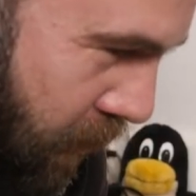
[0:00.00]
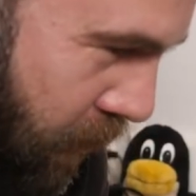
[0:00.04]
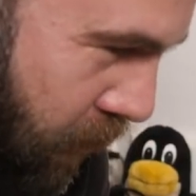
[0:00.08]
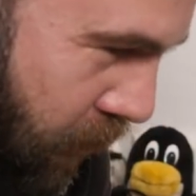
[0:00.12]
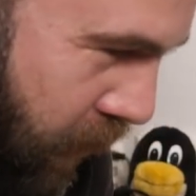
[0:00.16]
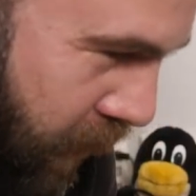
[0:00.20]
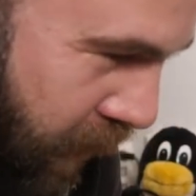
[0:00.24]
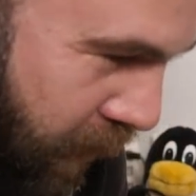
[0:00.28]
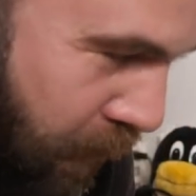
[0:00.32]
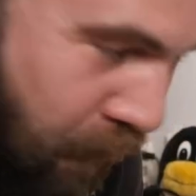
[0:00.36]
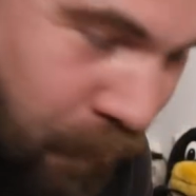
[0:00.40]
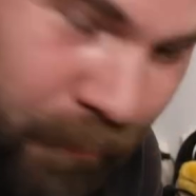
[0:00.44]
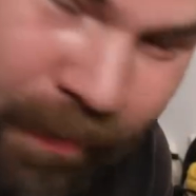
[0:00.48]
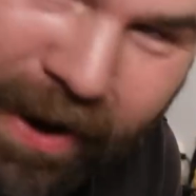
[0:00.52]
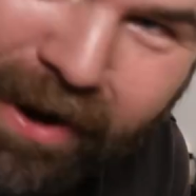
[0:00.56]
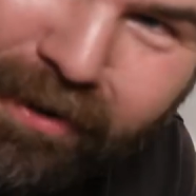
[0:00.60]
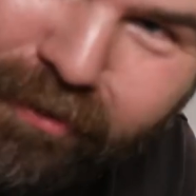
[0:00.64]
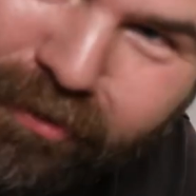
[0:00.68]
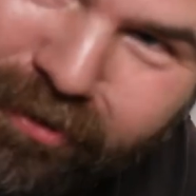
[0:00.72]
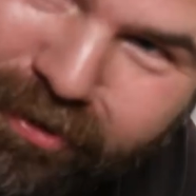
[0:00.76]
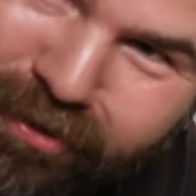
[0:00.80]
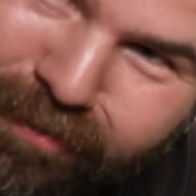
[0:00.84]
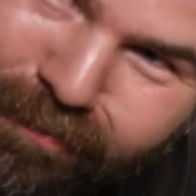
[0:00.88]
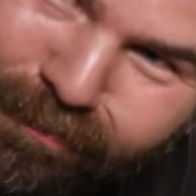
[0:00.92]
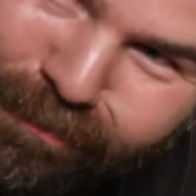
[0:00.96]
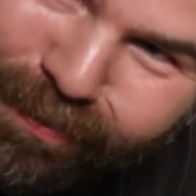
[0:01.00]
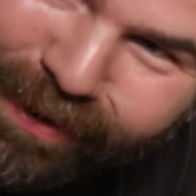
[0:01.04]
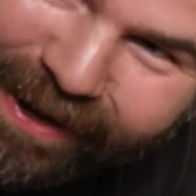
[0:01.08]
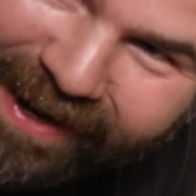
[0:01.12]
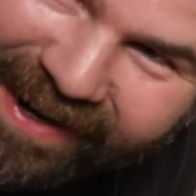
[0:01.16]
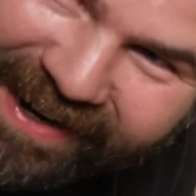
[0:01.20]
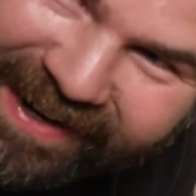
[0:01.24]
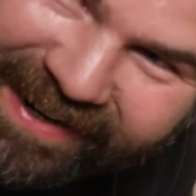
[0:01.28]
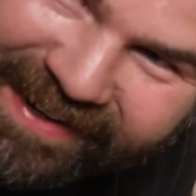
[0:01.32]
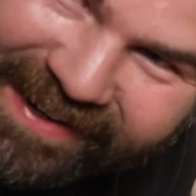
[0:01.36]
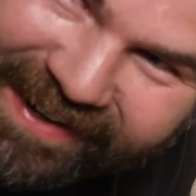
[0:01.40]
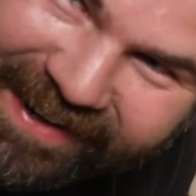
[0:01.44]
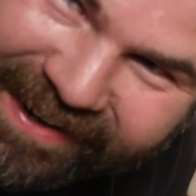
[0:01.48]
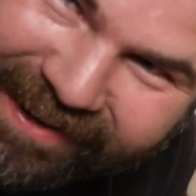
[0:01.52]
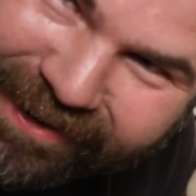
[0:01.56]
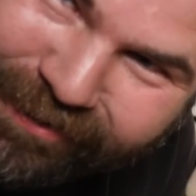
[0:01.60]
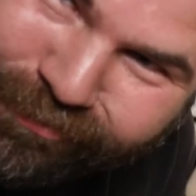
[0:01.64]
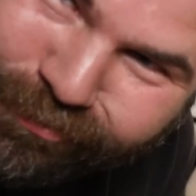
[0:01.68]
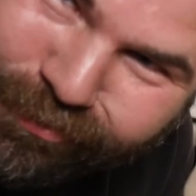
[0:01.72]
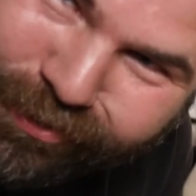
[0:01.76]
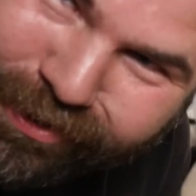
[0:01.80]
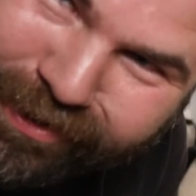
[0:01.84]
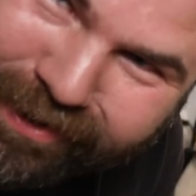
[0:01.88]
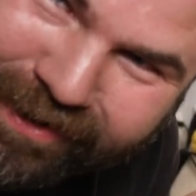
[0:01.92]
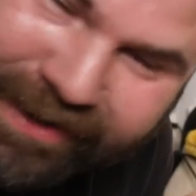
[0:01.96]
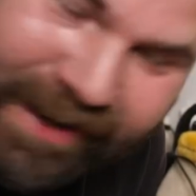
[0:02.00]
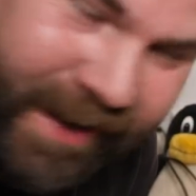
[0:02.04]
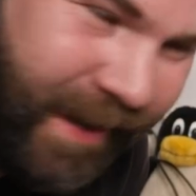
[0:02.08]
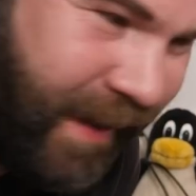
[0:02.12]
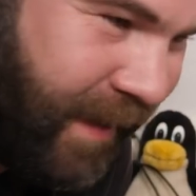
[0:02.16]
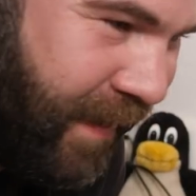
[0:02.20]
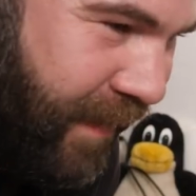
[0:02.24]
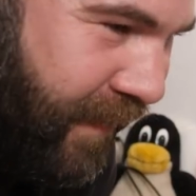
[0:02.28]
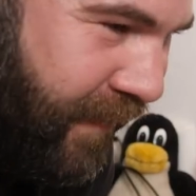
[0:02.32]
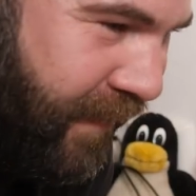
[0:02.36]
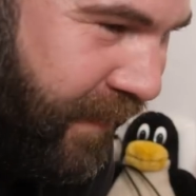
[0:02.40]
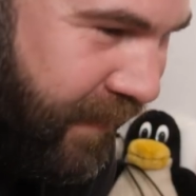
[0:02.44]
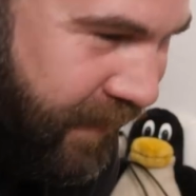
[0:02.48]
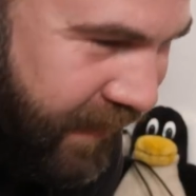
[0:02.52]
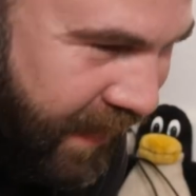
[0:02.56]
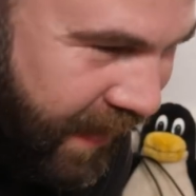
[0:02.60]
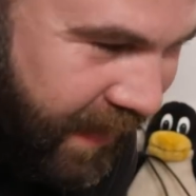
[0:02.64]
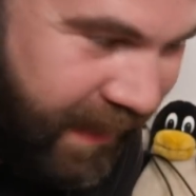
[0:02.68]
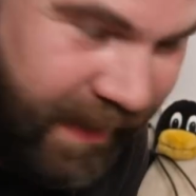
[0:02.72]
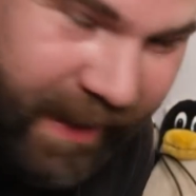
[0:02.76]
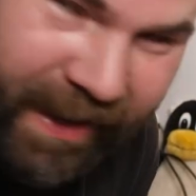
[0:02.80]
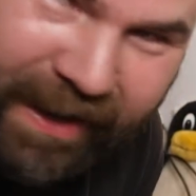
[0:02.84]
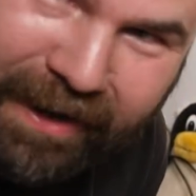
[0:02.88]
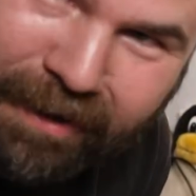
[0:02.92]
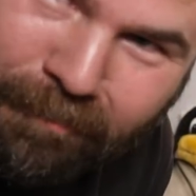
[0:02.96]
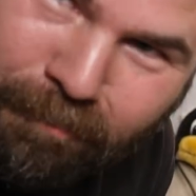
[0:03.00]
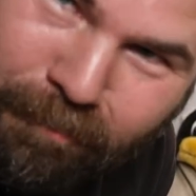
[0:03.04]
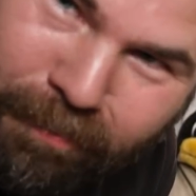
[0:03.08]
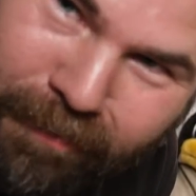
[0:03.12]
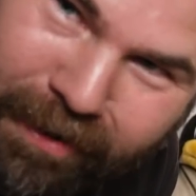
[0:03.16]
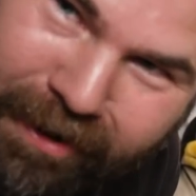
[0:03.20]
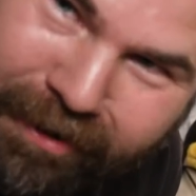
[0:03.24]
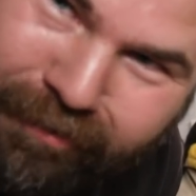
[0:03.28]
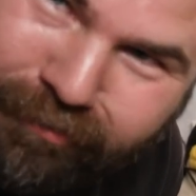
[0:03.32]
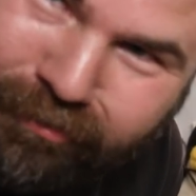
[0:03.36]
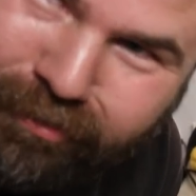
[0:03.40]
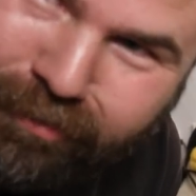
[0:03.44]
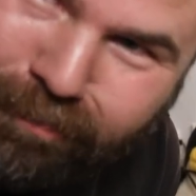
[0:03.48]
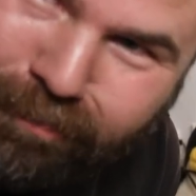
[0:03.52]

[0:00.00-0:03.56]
But the power supply is working. And the other power